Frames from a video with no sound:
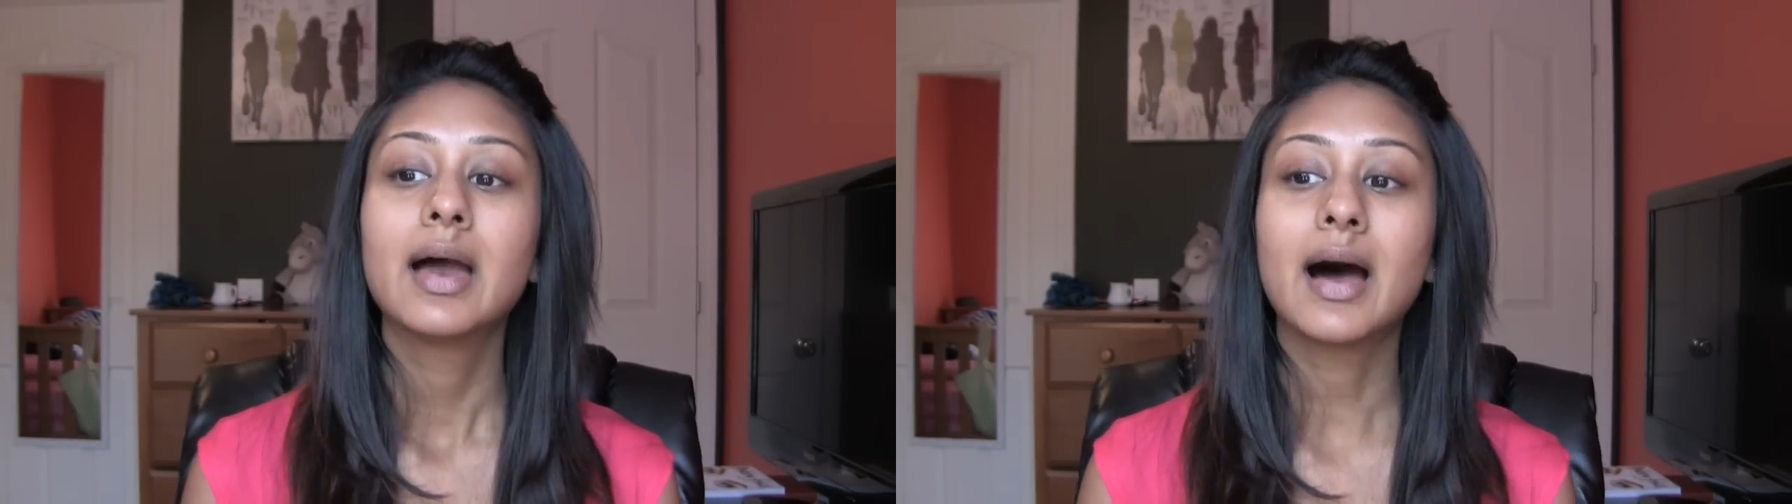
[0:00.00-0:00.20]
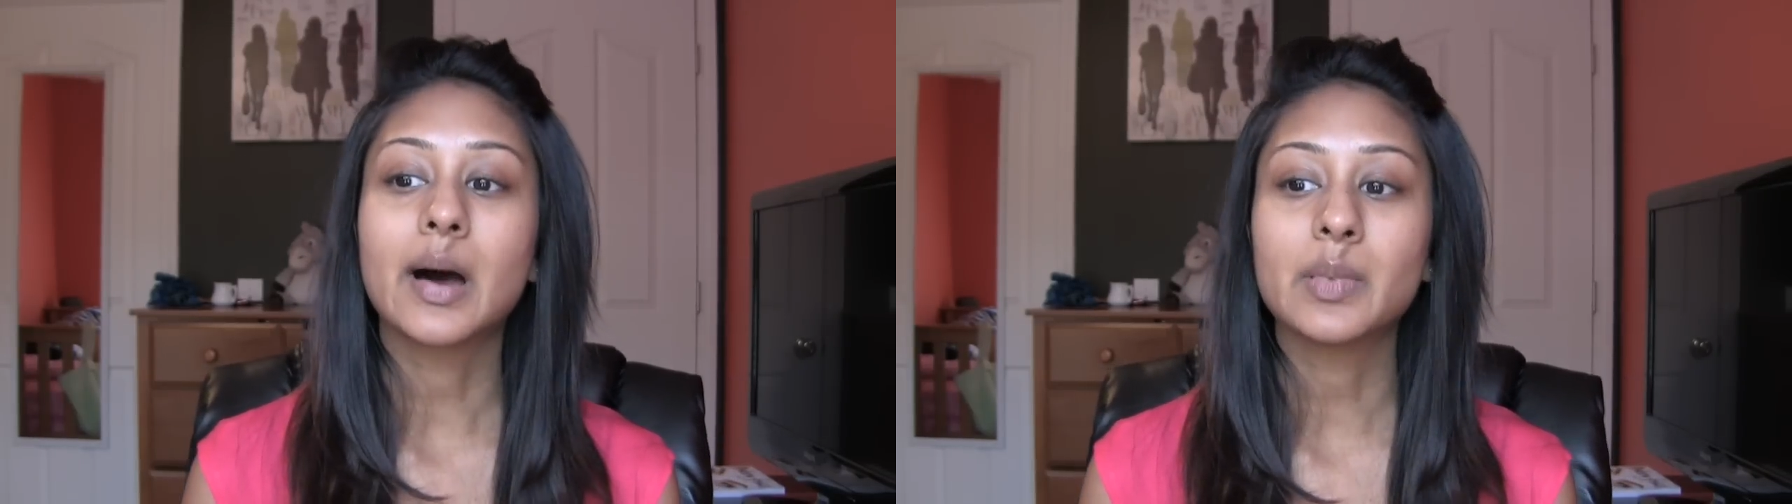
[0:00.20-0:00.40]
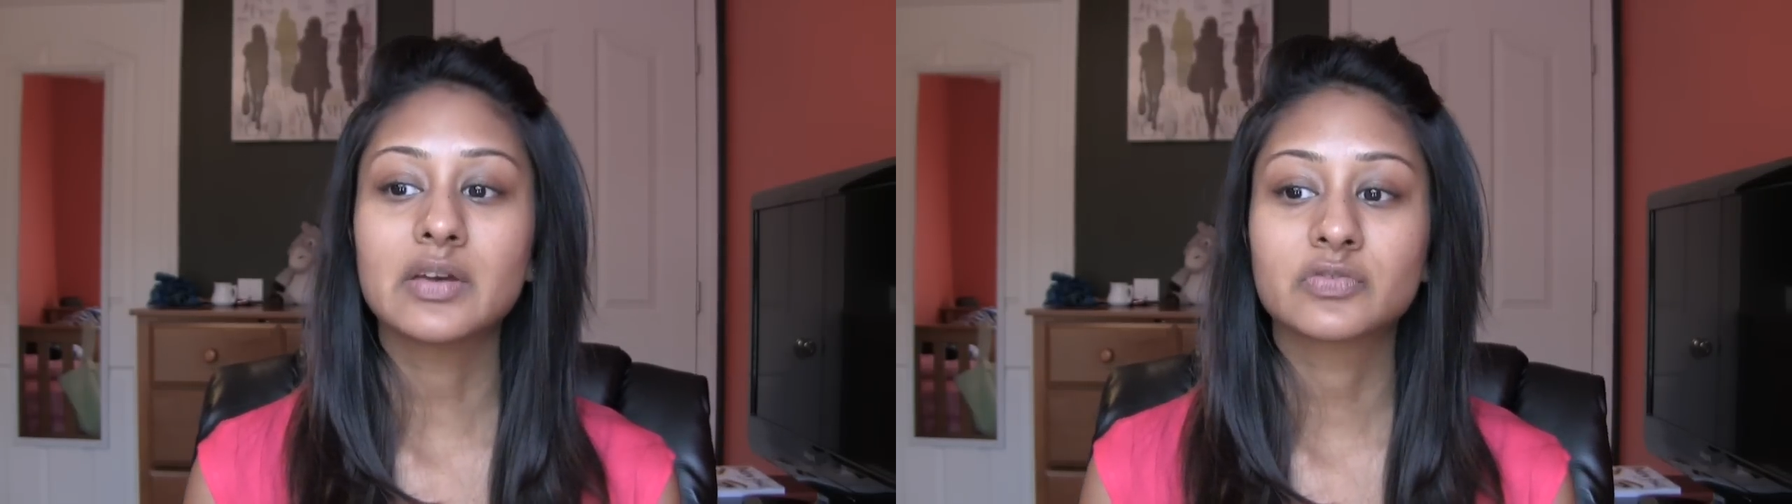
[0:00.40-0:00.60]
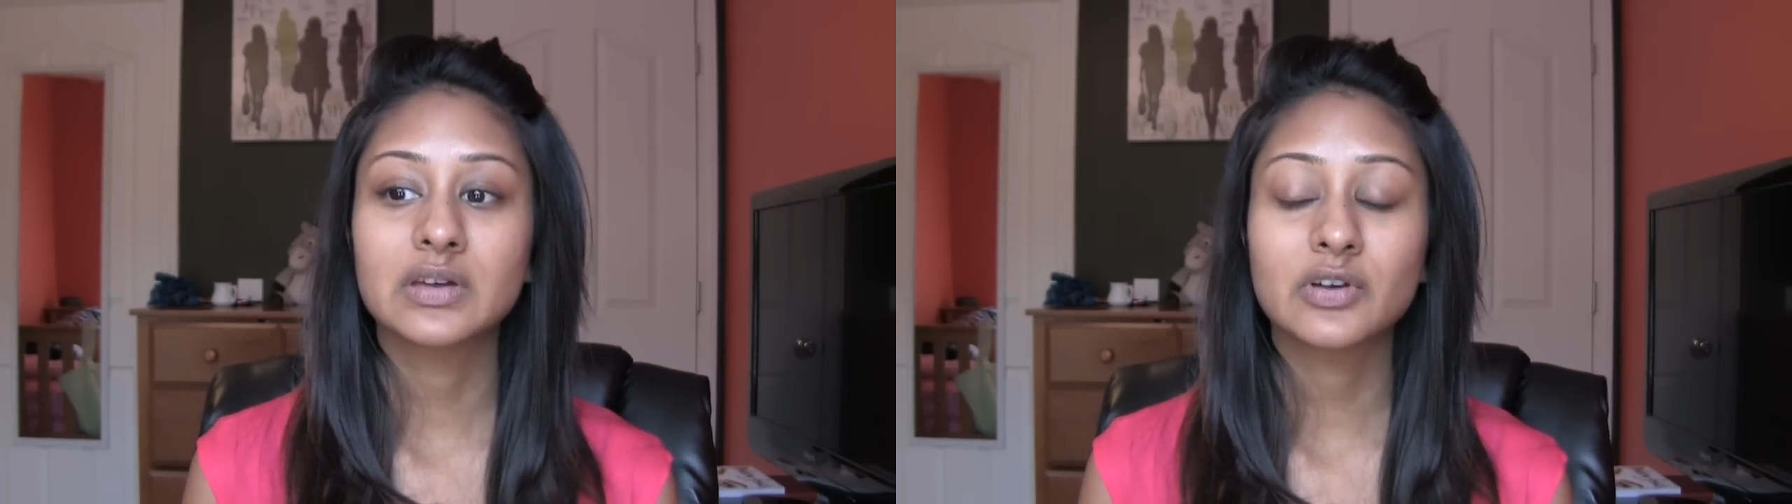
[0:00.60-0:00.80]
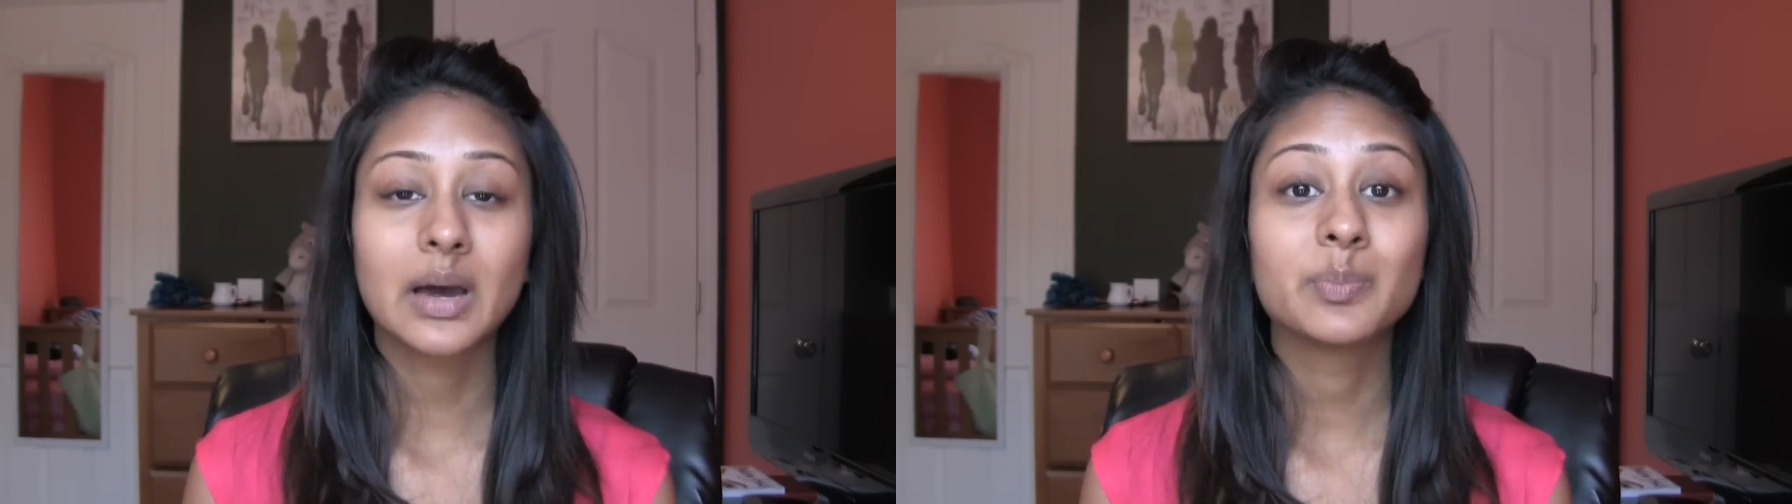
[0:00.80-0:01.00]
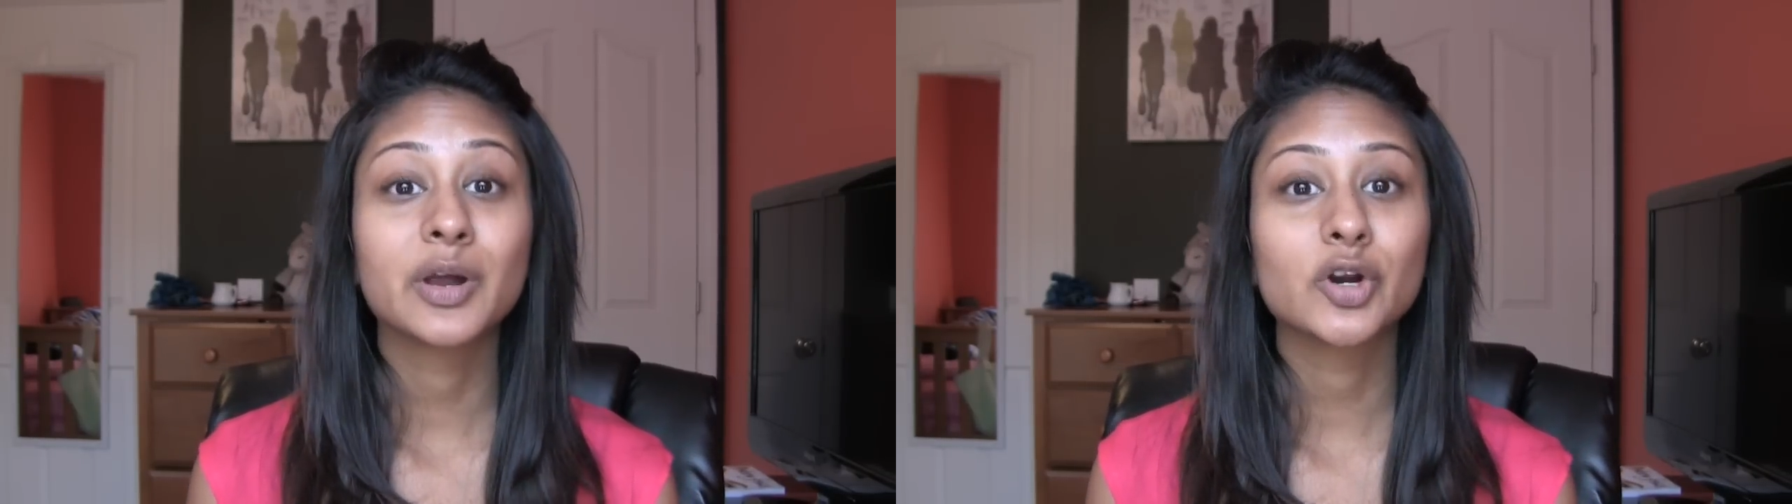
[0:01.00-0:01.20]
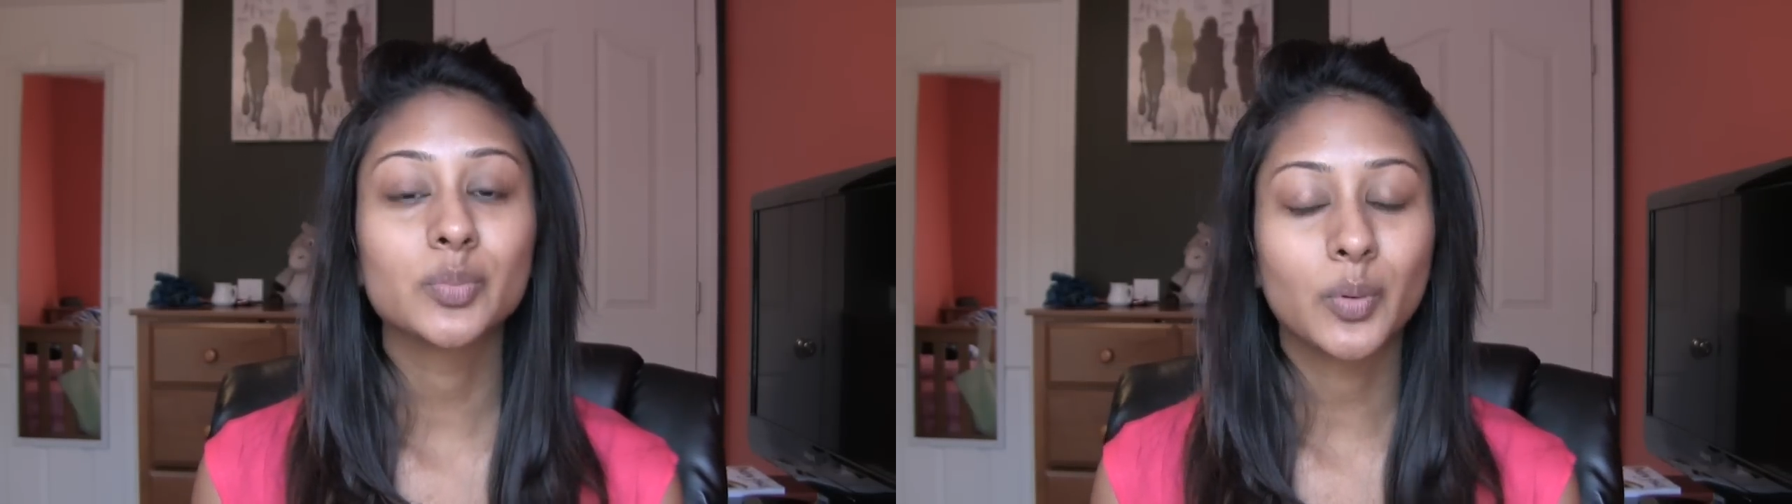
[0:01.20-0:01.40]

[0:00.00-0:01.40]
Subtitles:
If they've got bigger